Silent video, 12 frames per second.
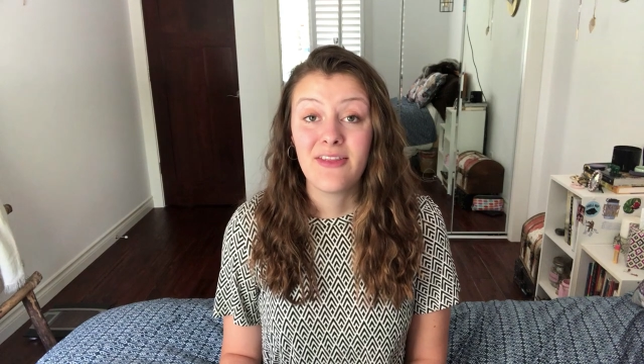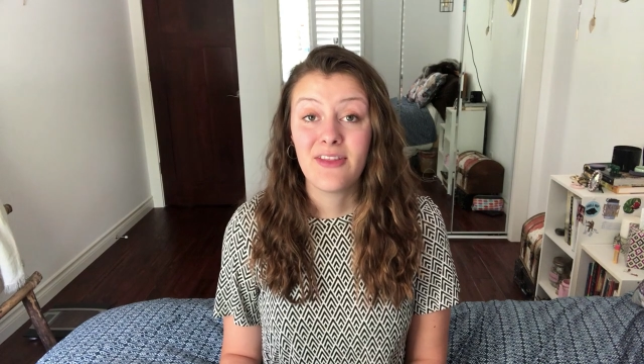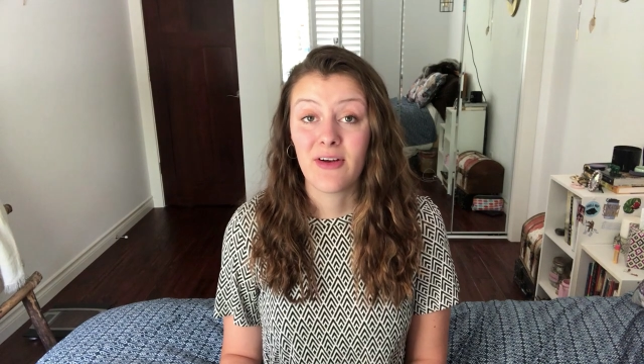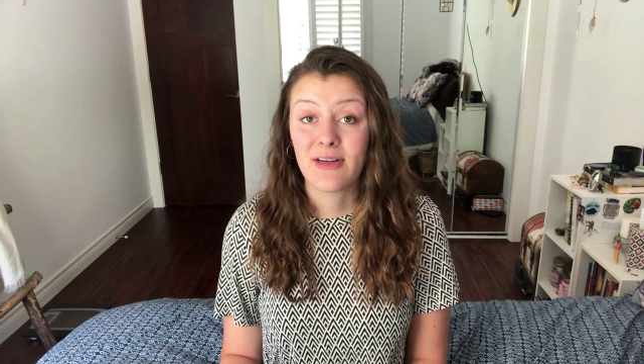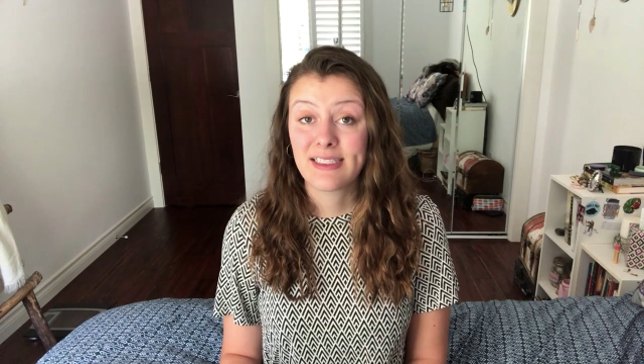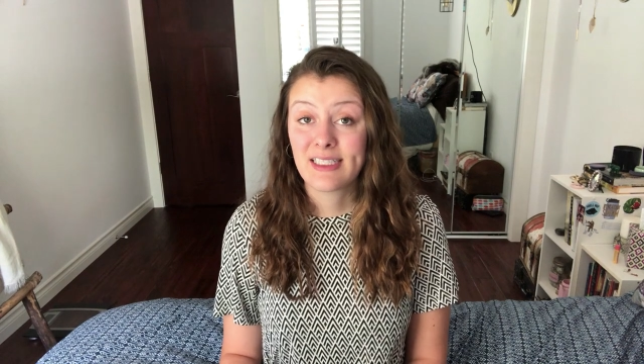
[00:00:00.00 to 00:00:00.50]

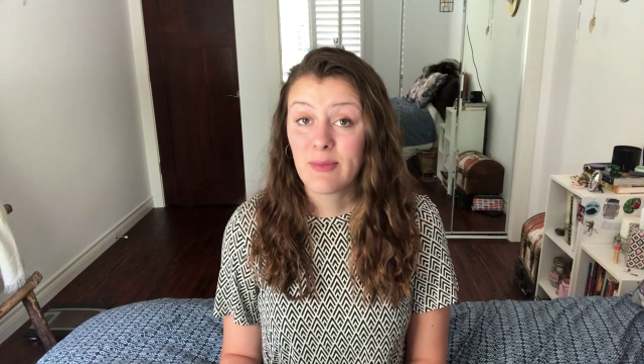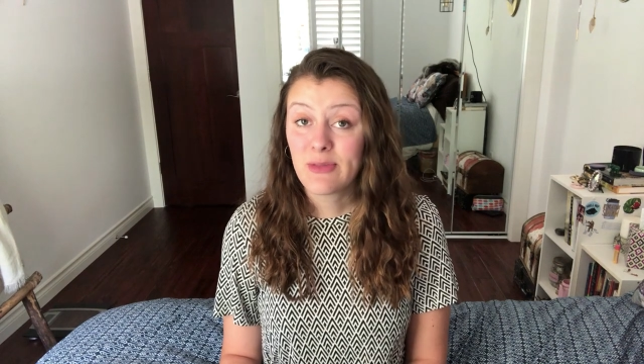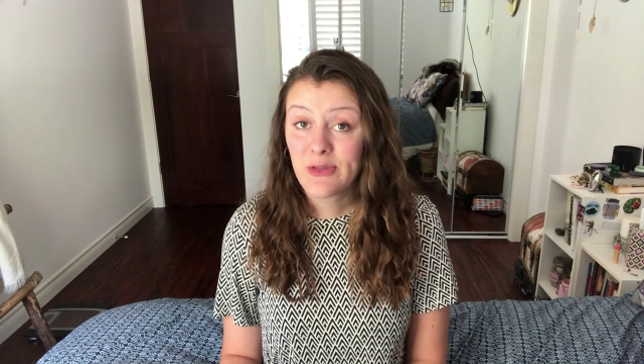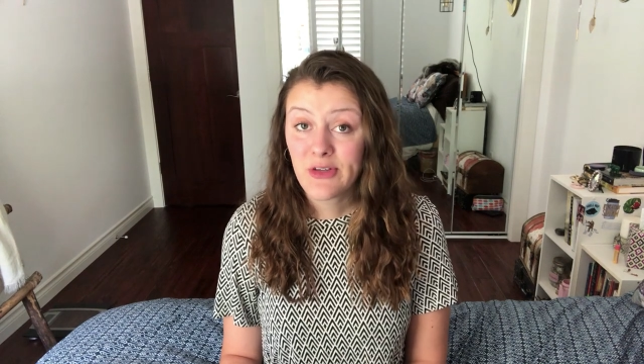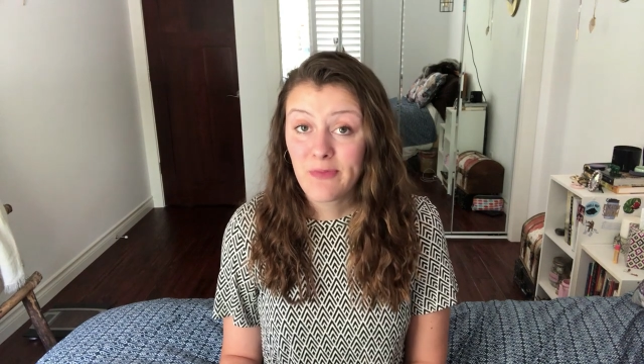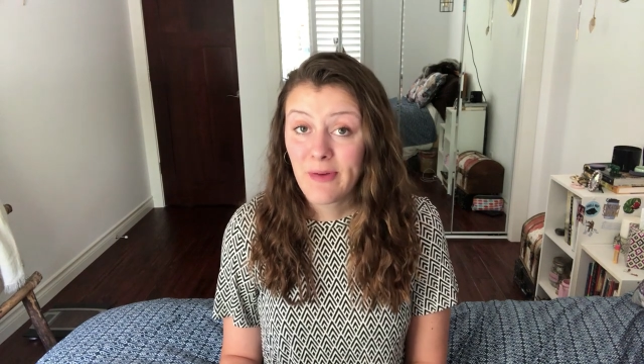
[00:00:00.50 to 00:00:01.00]
there is some
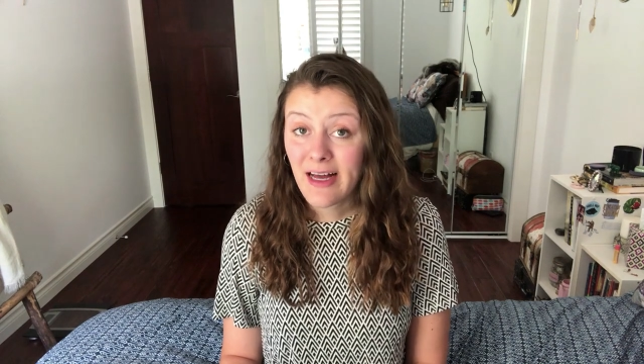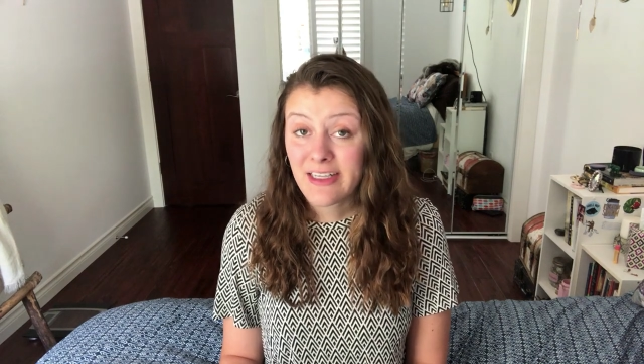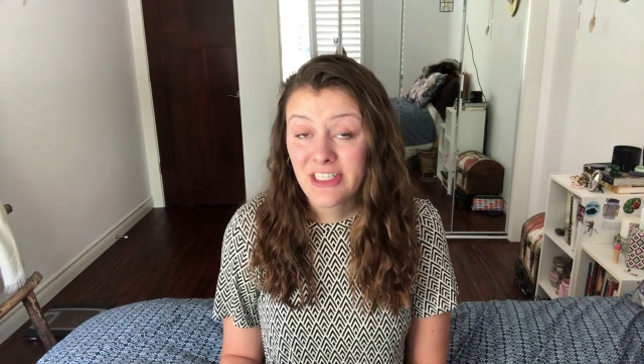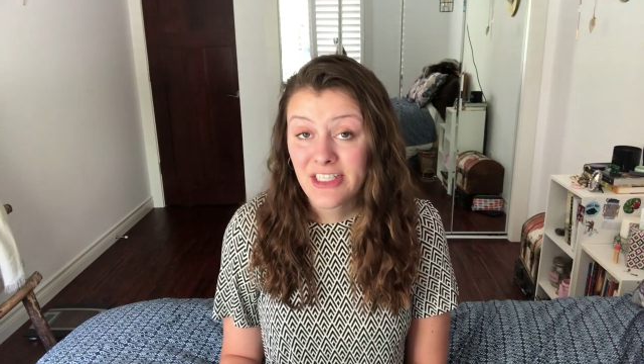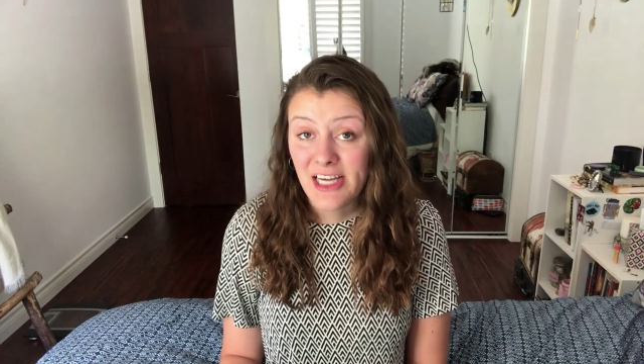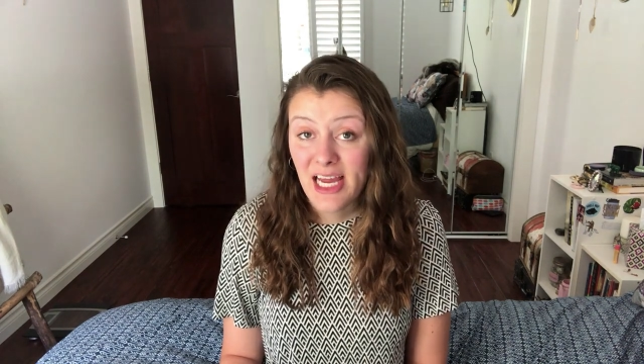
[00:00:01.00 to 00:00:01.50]
sort of
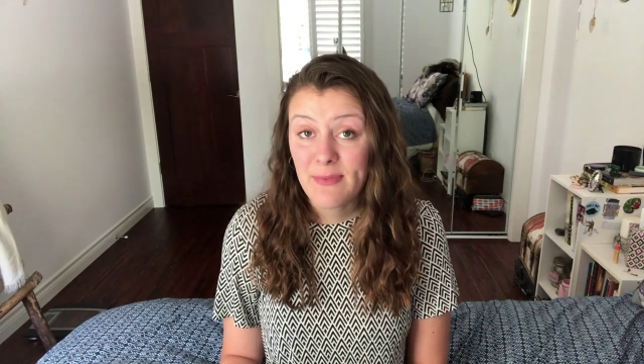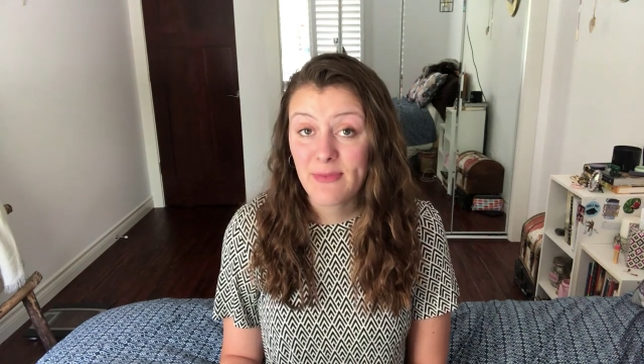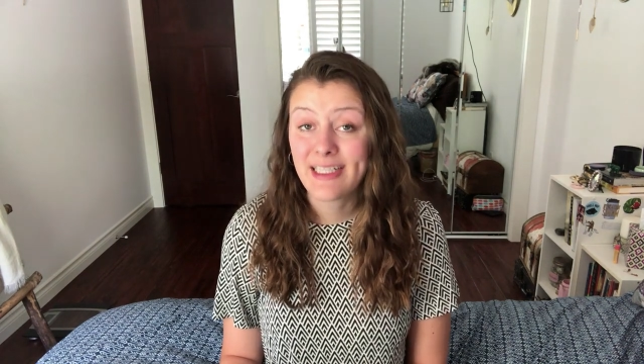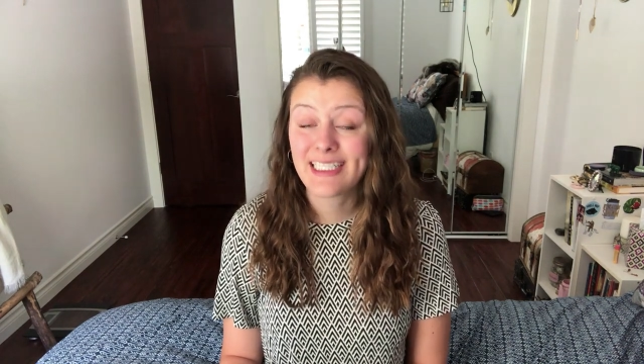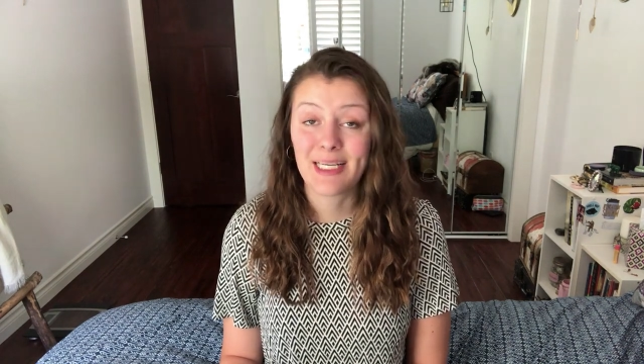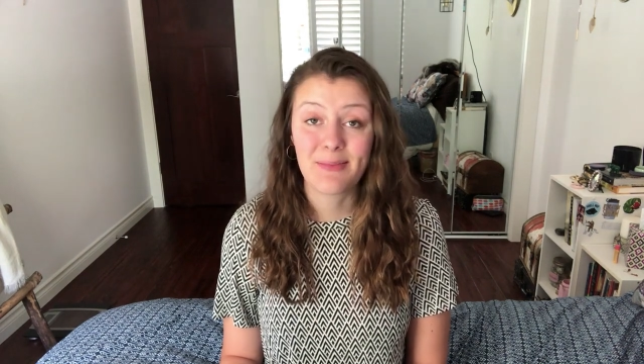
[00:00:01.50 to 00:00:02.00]
pasta shape
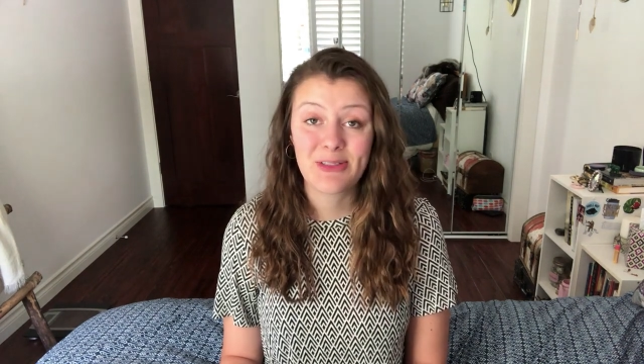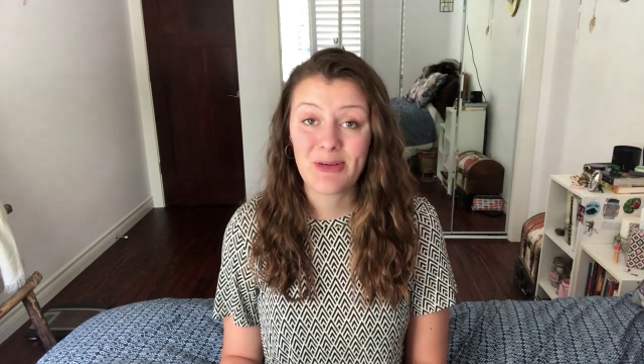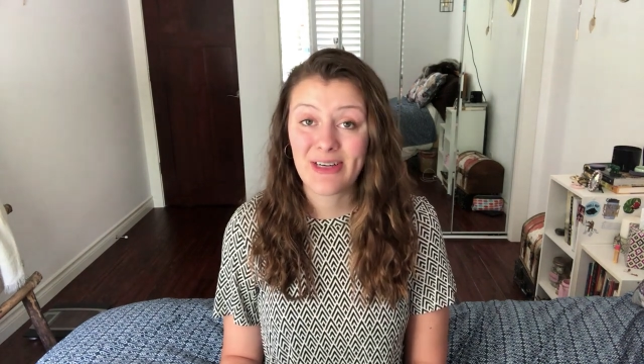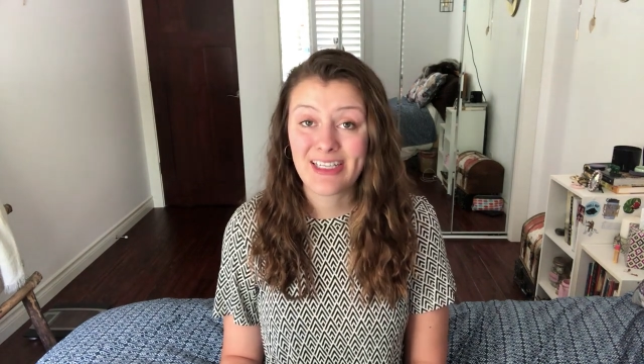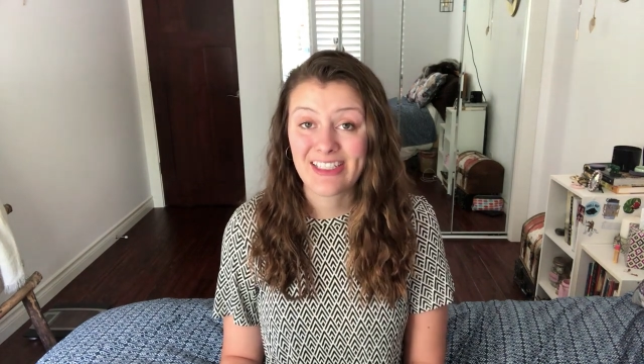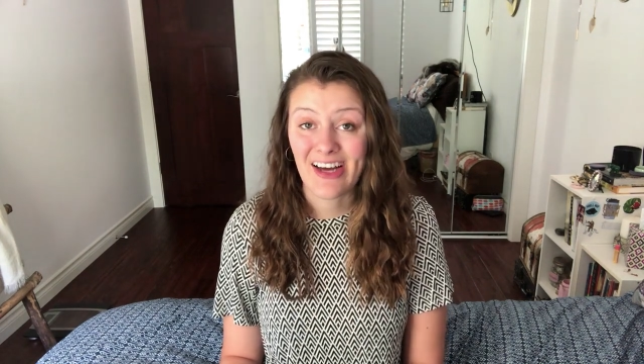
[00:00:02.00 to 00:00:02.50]
with some
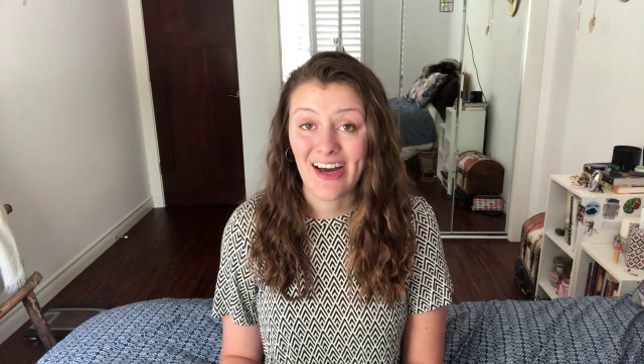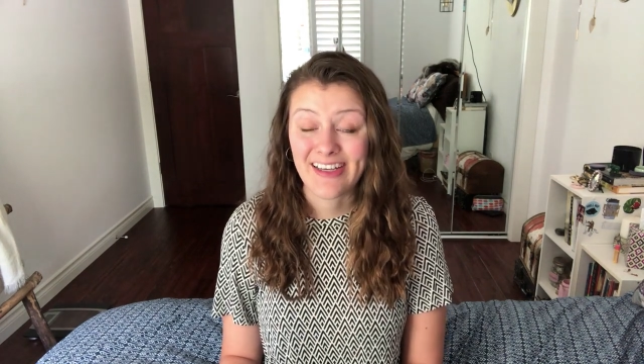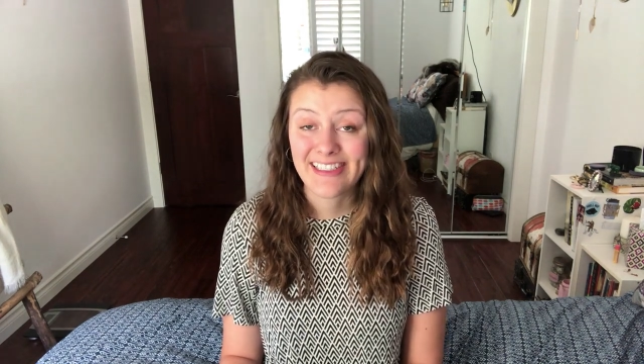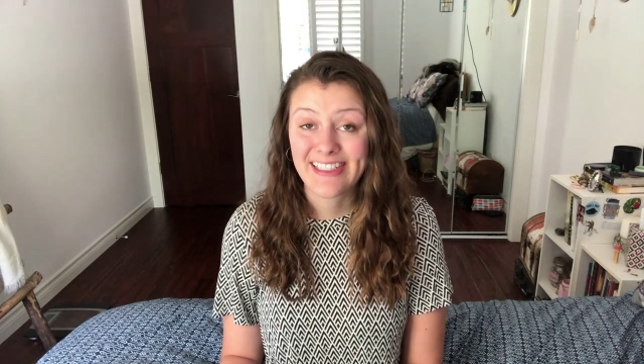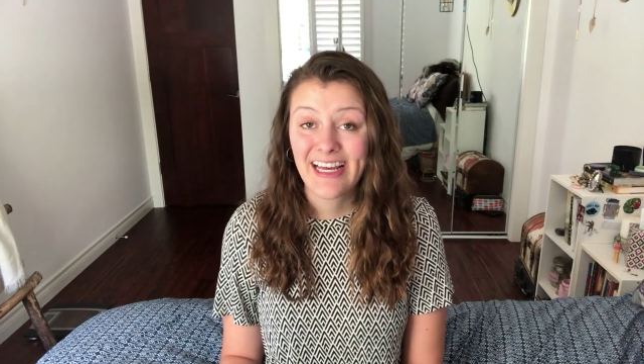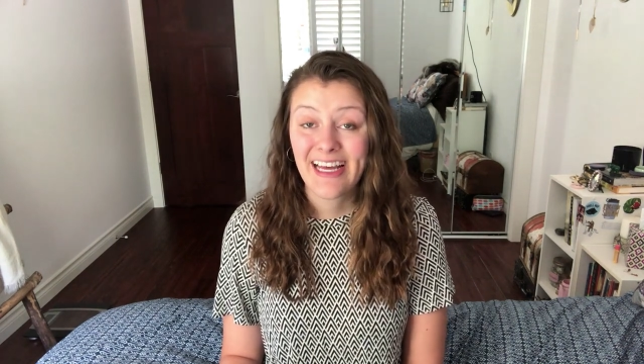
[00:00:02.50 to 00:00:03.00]
sort of
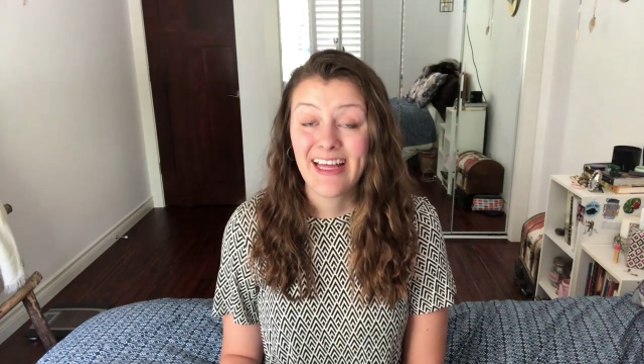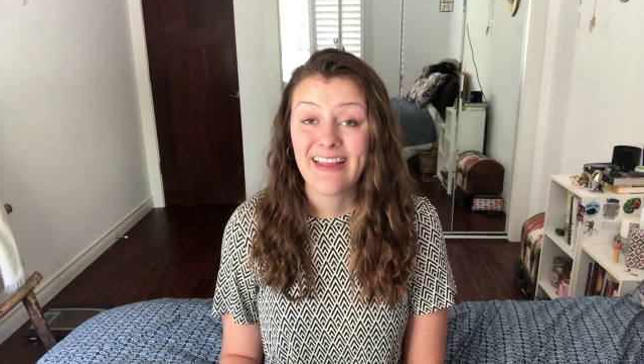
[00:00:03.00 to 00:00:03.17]
sauce.